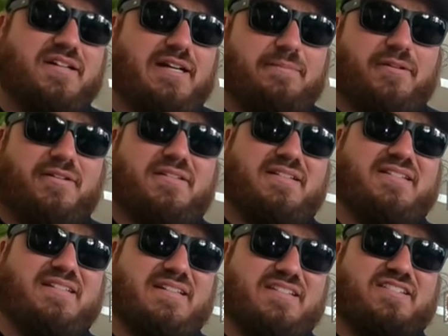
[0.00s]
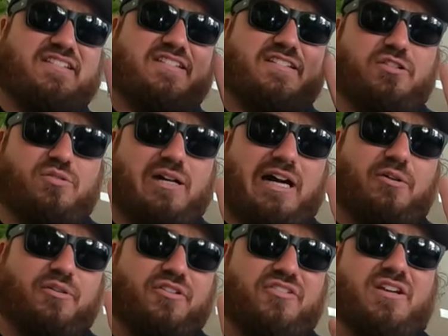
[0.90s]
time on this is two
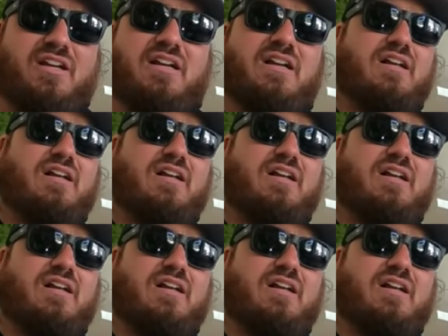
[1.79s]
hours.